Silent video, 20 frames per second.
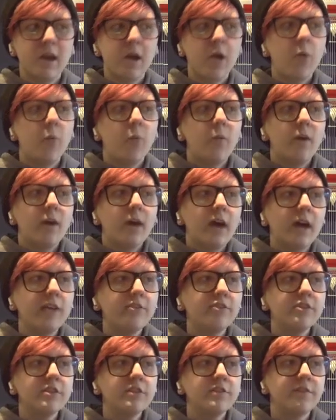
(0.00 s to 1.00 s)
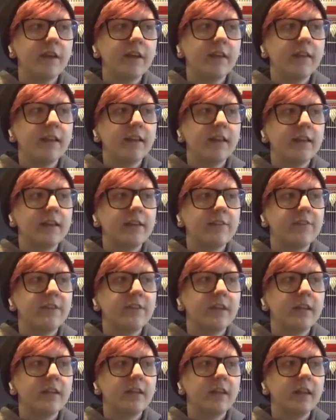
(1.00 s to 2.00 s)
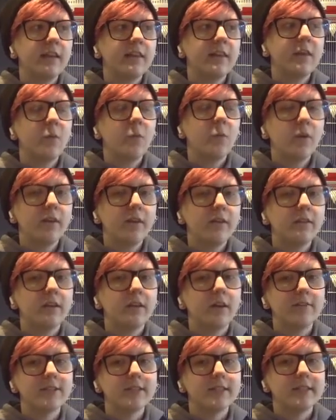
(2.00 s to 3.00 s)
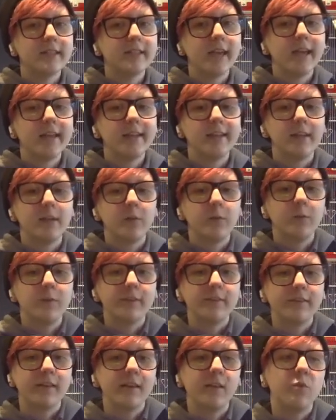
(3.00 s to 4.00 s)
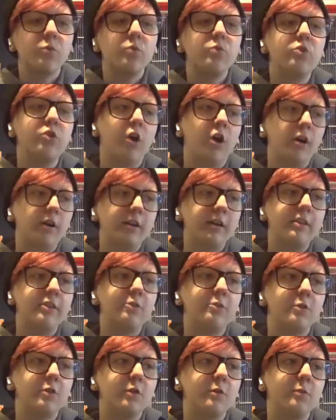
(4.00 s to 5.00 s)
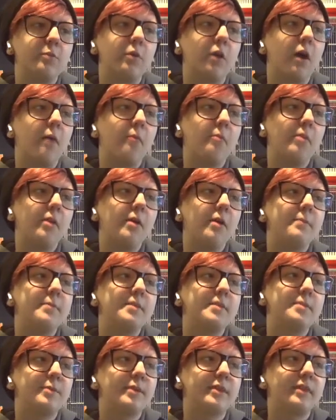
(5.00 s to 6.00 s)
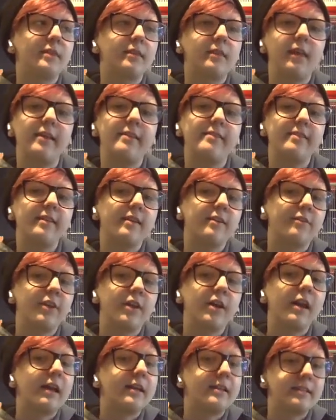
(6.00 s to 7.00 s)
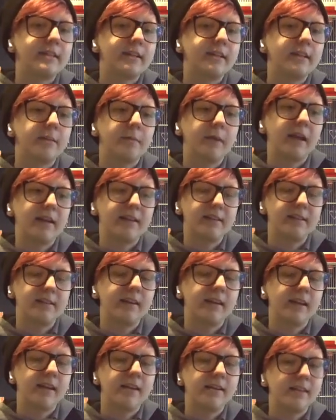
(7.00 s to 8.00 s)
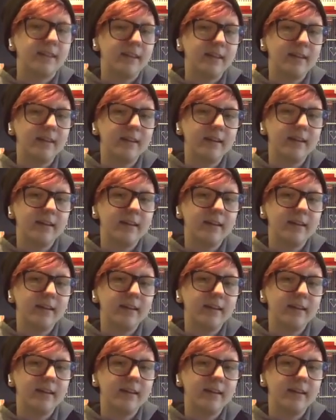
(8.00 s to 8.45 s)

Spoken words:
Well, I just felt like if it, like, they wanted to obviously end it with, like, talking through your problems, but that's, like, a very anticlimactic ending.